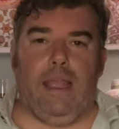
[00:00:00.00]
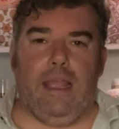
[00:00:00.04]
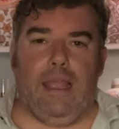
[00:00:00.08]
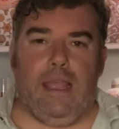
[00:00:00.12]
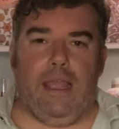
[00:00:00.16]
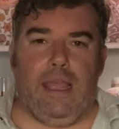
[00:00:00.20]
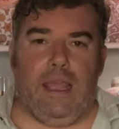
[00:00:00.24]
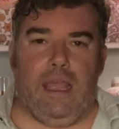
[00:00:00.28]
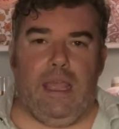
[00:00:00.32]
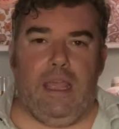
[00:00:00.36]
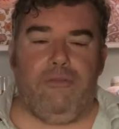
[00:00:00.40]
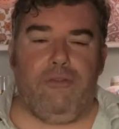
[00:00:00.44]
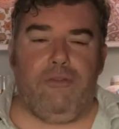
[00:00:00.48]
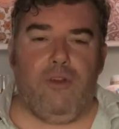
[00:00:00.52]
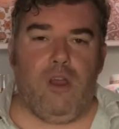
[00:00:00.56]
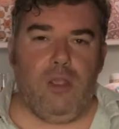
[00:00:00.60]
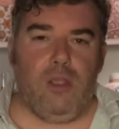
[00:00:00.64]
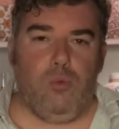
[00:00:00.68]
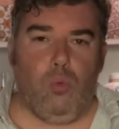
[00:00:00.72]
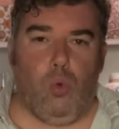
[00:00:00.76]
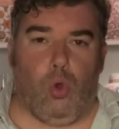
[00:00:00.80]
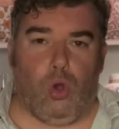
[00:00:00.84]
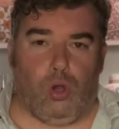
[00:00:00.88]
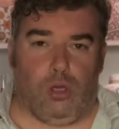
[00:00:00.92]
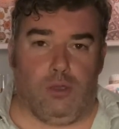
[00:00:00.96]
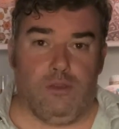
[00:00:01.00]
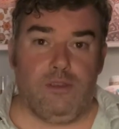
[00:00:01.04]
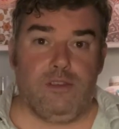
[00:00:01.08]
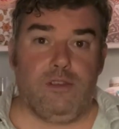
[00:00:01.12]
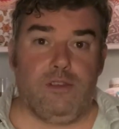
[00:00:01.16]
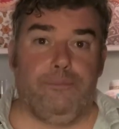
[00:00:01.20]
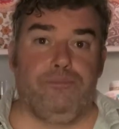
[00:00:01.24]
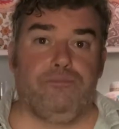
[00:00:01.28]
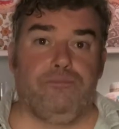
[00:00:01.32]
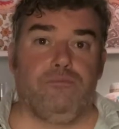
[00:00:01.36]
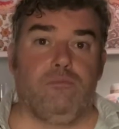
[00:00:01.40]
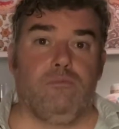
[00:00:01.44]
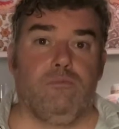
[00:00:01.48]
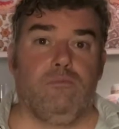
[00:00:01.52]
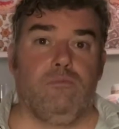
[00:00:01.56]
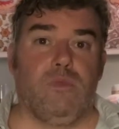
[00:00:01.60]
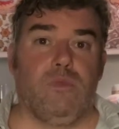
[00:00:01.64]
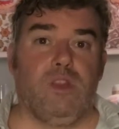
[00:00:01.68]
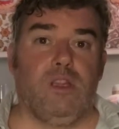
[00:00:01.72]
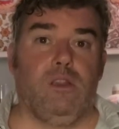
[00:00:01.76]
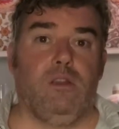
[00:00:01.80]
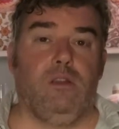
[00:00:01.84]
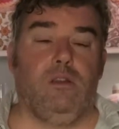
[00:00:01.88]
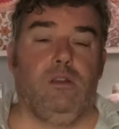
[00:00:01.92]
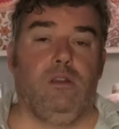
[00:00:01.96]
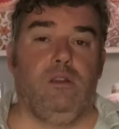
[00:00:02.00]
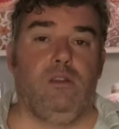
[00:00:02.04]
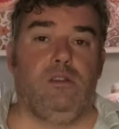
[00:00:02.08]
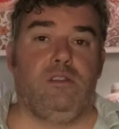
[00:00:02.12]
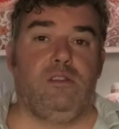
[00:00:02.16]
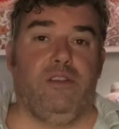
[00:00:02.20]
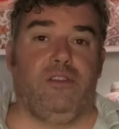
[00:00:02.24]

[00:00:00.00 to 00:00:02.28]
if I was to